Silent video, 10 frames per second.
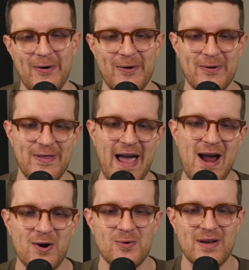
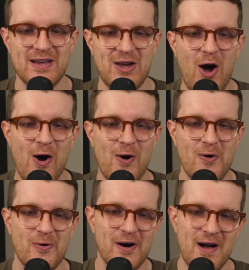There we
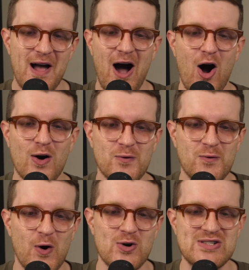go. Our
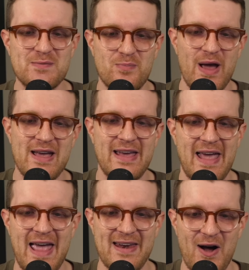first big
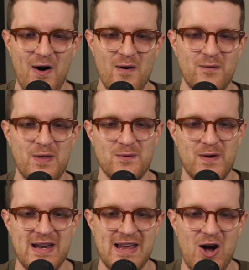hit of the
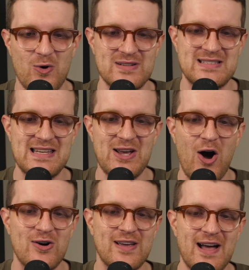video,
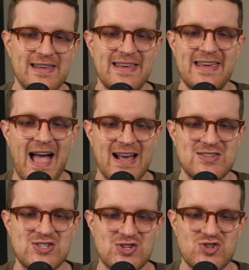Dialga
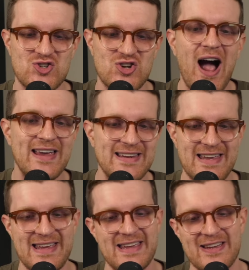EX
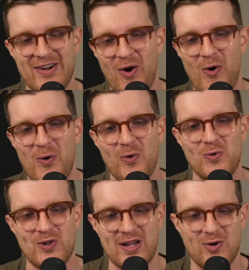Shiny.
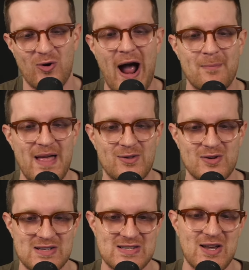Holy crap, that
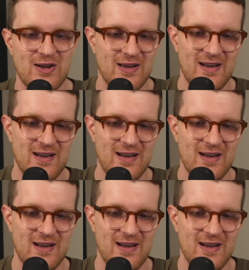looks sick.